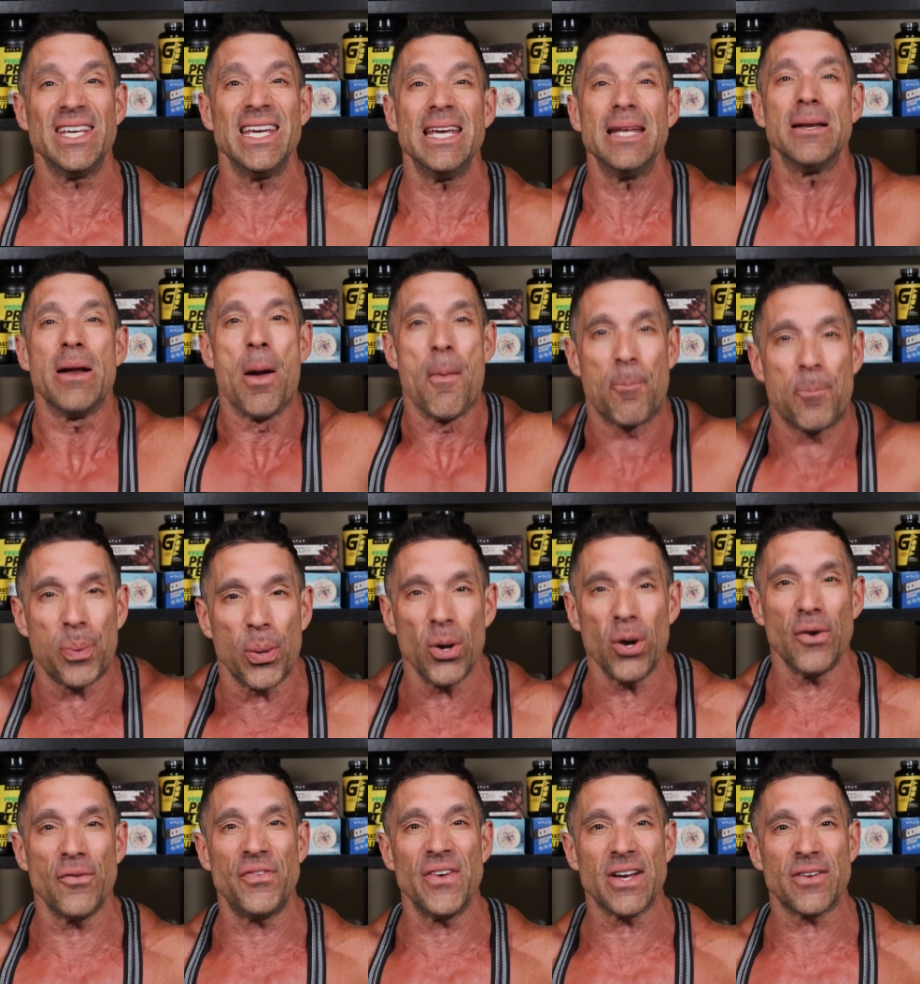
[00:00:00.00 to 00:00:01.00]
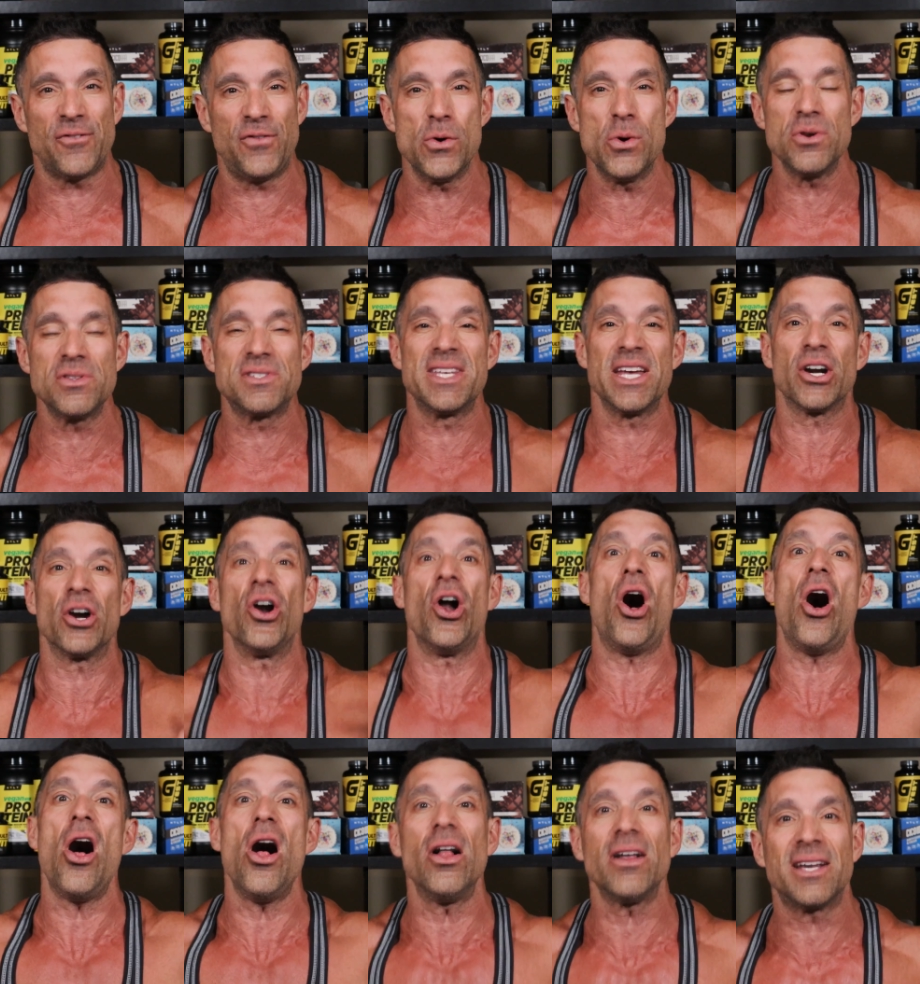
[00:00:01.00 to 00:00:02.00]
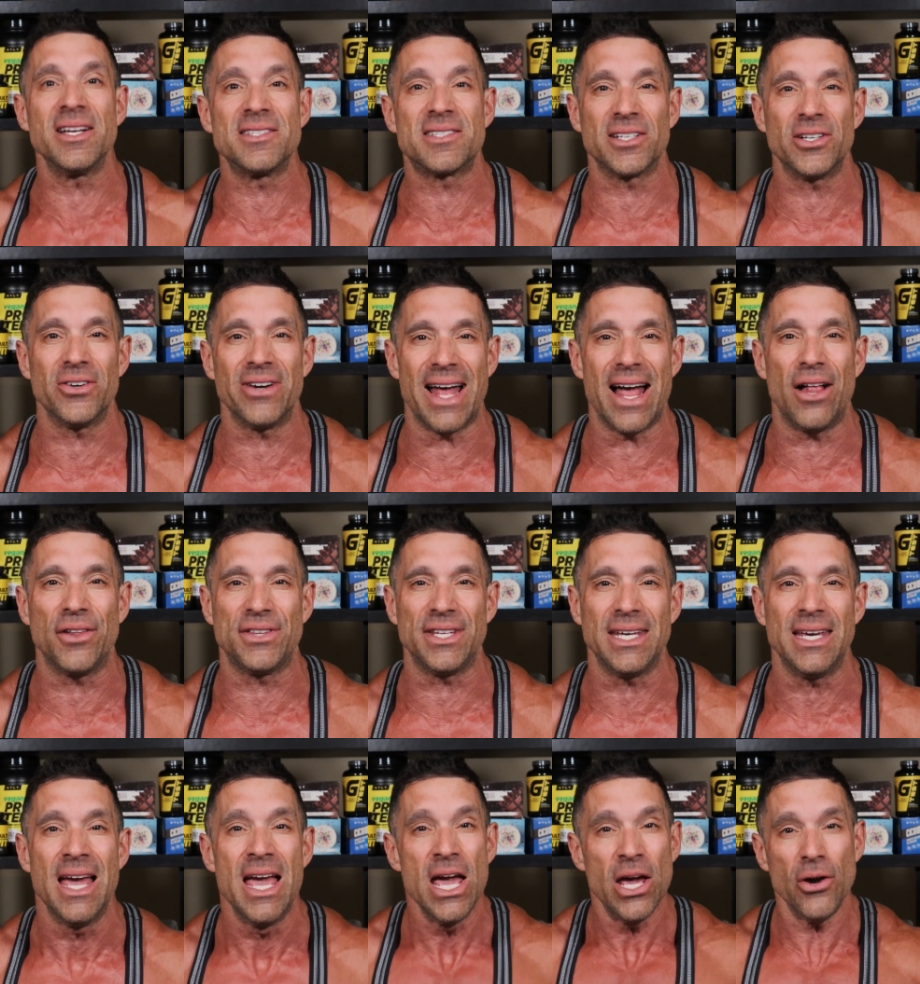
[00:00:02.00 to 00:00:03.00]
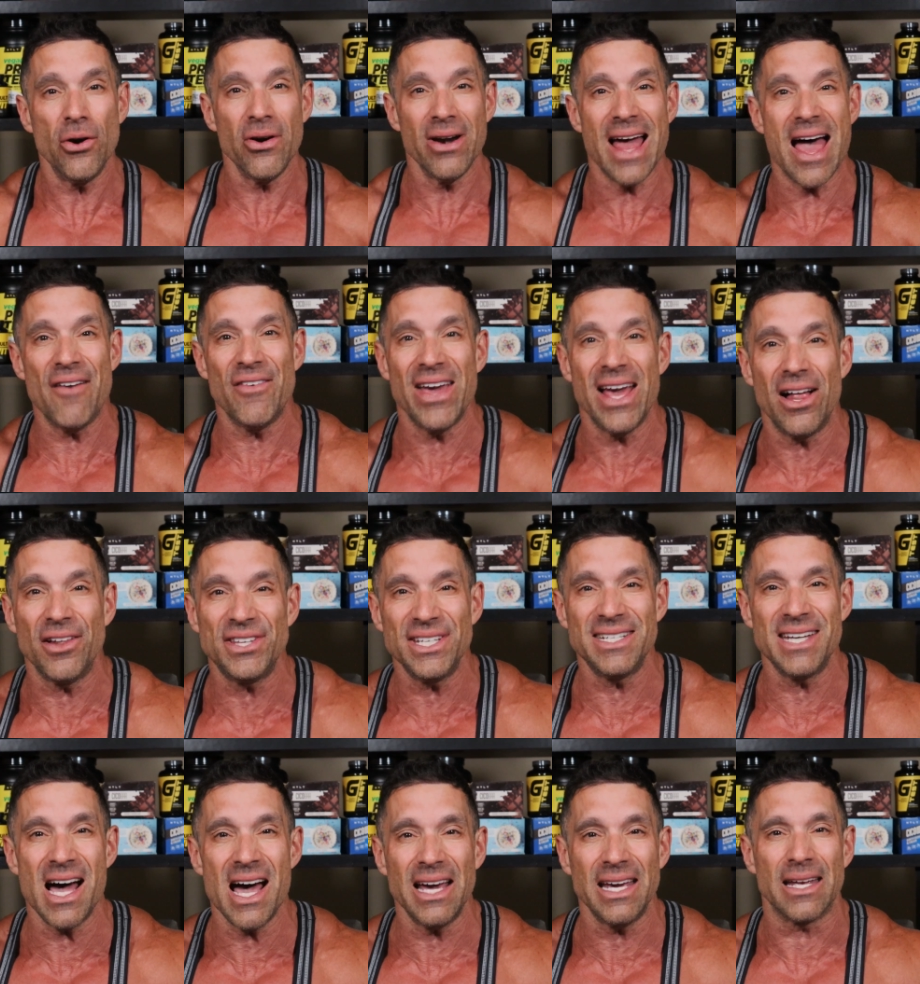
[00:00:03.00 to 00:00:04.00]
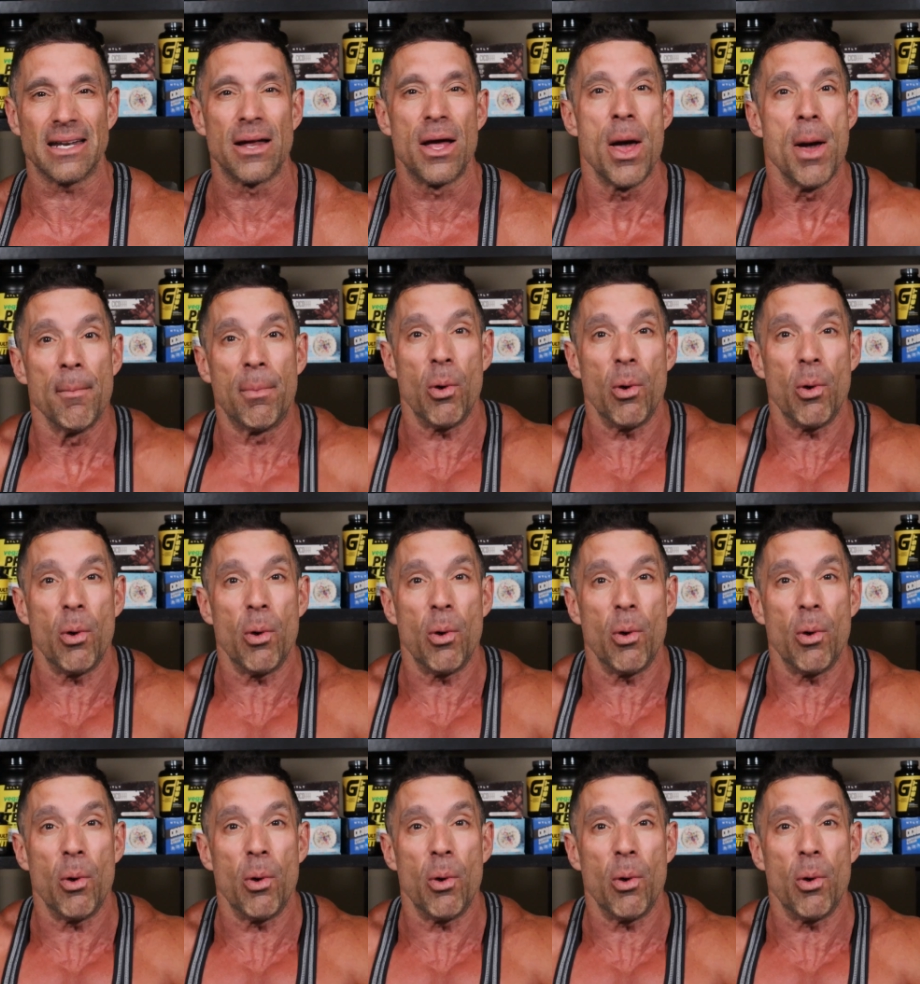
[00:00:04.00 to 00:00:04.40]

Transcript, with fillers: to eat perfect foods that are all considered healthy in order to have a healthy diet.